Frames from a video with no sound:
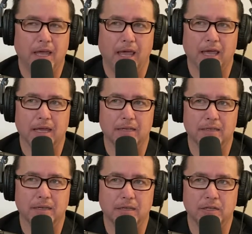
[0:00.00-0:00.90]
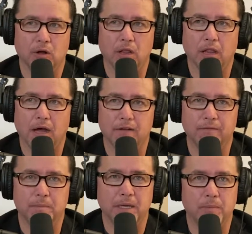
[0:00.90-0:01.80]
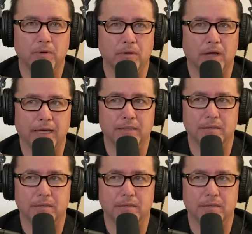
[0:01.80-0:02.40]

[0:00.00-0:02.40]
And, a lot of people, I